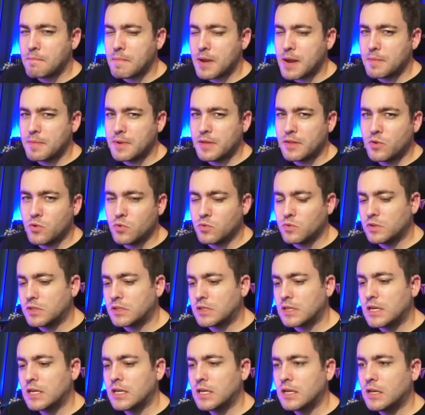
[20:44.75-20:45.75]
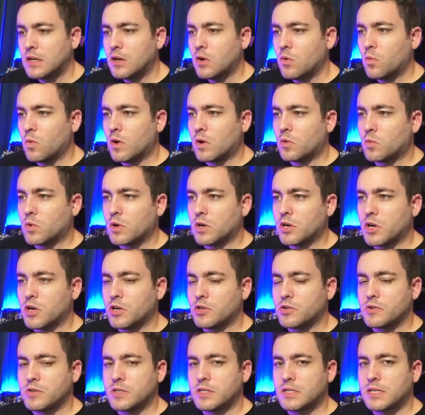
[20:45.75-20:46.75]
Maybe those one one
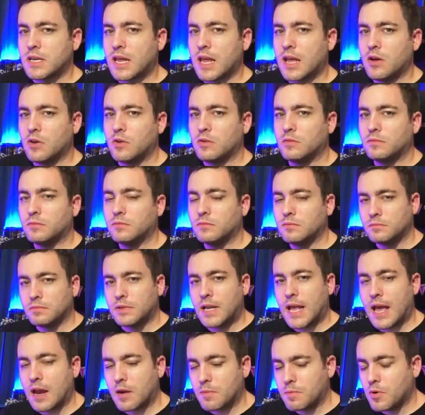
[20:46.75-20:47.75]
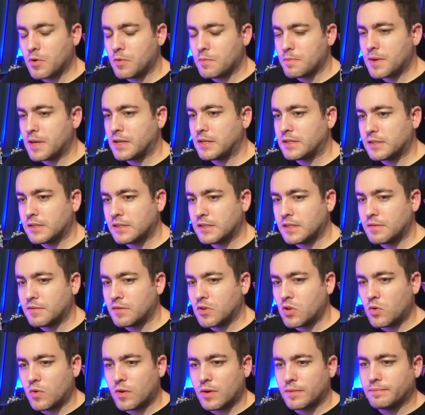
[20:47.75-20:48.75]
hundred scale catapult bases, even
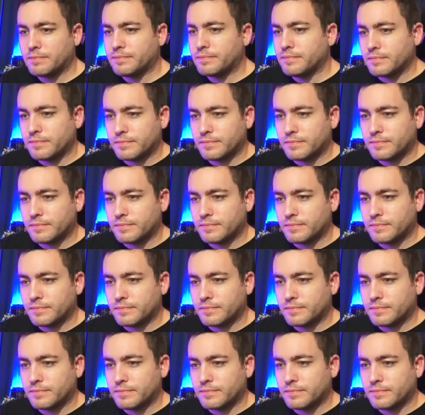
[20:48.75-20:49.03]
though I'm